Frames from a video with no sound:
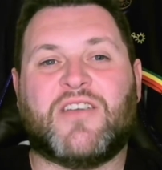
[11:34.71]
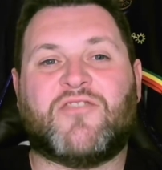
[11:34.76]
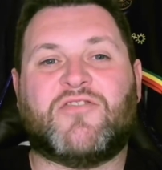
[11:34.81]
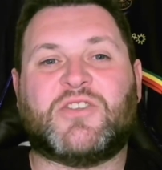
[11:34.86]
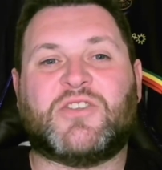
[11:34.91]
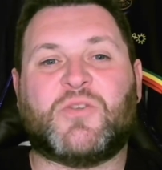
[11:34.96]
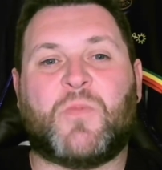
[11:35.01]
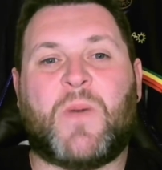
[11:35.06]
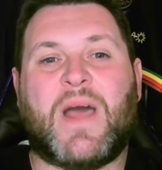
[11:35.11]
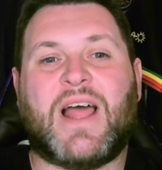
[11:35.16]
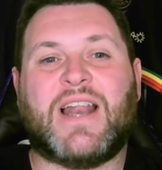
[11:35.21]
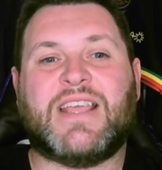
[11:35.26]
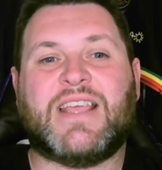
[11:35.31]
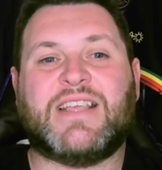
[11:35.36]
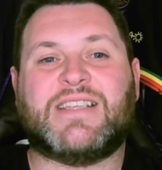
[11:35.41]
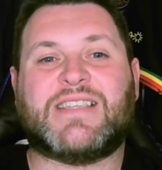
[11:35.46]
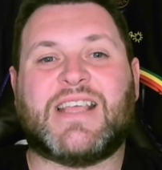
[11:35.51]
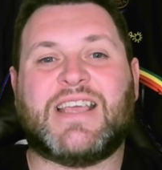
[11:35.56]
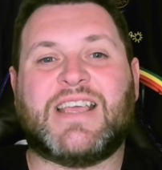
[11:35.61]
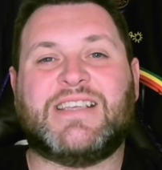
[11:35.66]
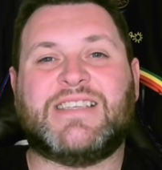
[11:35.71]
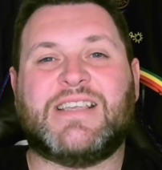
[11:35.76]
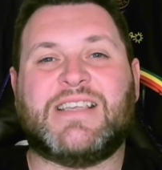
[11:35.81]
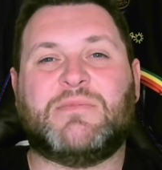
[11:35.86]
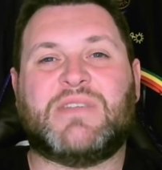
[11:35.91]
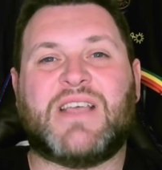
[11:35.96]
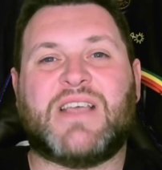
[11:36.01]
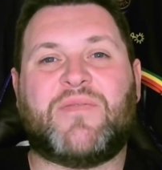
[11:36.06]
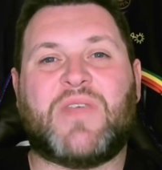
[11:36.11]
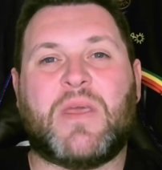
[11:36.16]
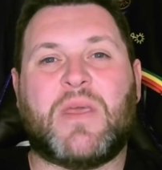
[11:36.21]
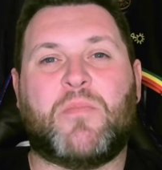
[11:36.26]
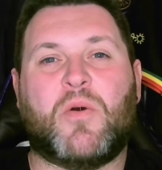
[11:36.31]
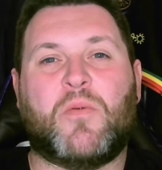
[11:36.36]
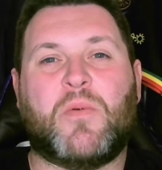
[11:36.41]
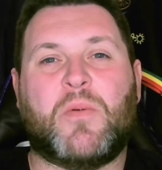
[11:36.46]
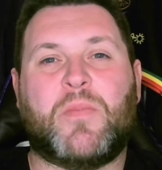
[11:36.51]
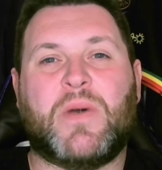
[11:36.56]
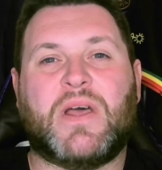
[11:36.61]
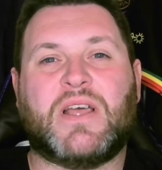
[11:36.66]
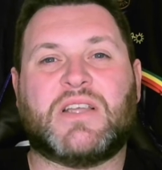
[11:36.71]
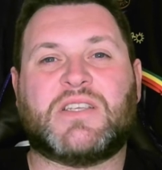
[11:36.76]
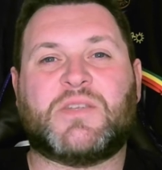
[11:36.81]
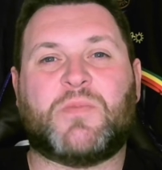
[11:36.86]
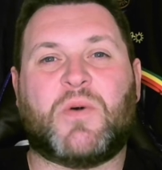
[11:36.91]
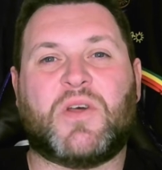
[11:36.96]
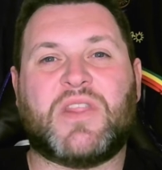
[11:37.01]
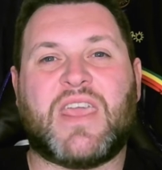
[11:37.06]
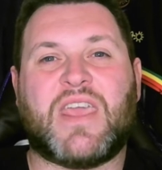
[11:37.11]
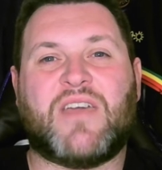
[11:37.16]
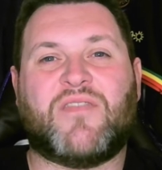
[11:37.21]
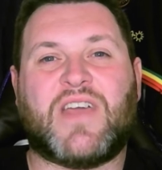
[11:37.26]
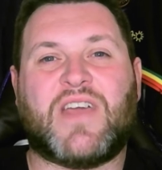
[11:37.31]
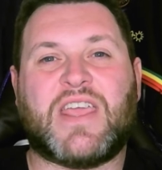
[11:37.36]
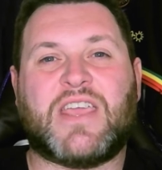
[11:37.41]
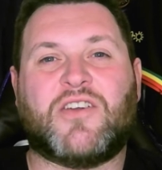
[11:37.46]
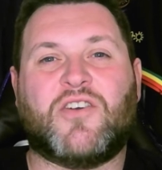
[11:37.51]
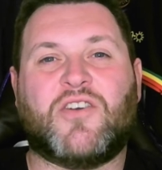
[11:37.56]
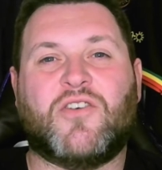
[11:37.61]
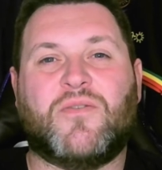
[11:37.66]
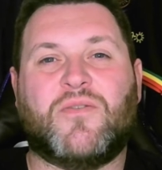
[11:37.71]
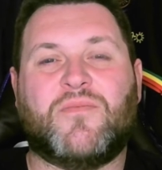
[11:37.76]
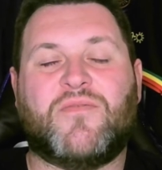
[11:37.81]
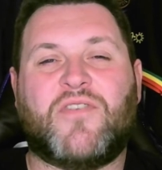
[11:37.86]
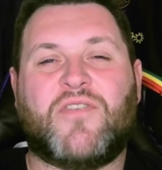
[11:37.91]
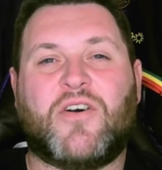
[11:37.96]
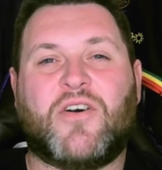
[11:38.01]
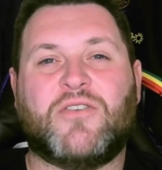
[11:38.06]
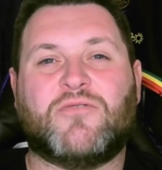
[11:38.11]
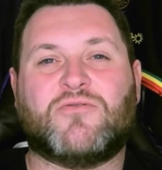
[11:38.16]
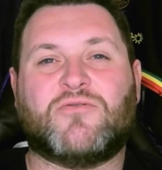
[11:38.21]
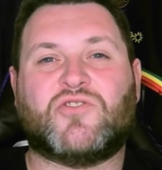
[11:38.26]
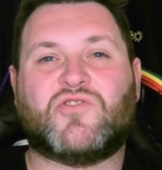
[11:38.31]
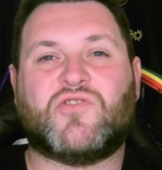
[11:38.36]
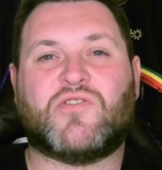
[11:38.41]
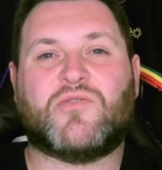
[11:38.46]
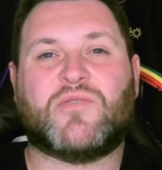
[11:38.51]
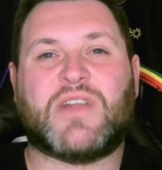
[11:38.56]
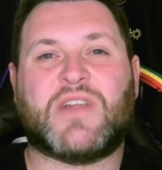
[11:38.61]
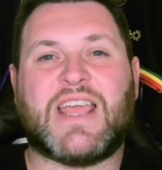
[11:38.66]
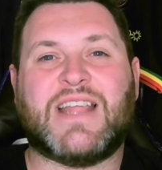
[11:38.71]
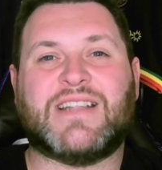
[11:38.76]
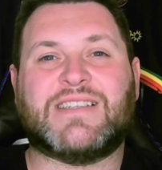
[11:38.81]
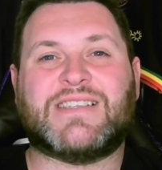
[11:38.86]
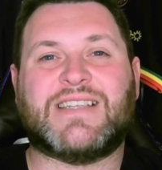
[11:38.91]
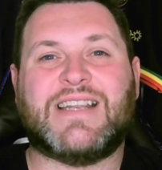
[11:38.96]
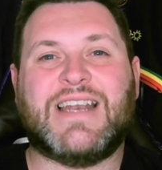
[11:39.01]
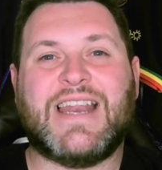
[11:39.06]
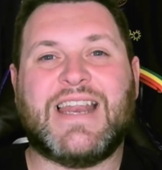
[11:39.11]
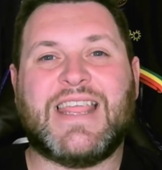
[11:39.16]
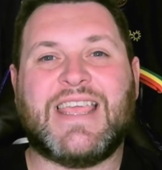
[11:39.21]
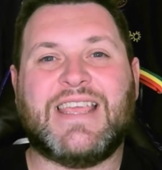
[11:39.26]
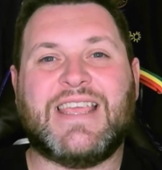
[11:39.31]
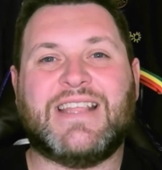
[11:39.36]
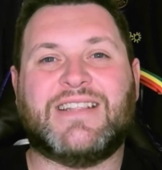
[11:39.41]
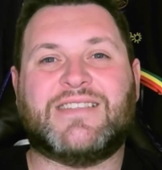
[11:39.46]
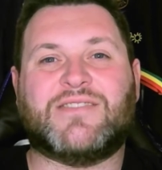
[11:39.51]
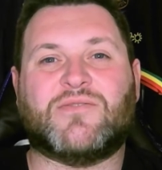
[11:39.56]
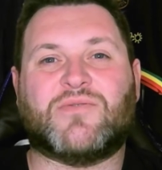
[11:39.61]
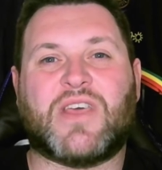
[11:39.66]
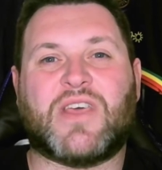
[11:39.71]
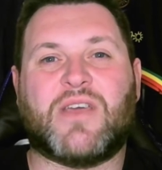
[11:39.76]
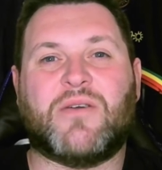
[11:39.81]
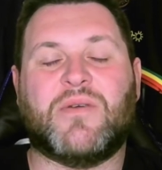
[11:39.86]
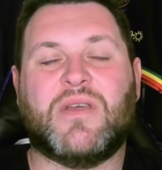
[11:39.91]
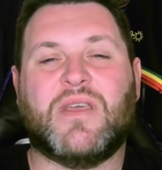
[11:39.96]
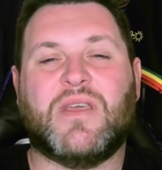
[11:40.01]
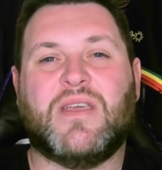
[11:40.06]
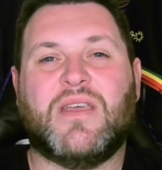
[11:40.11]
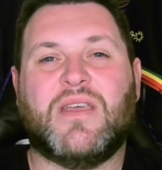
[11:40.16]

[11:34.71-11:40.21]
Crystal Palace, they seem to have their bubble burst by the FA Cup final, struggled against Leeds, although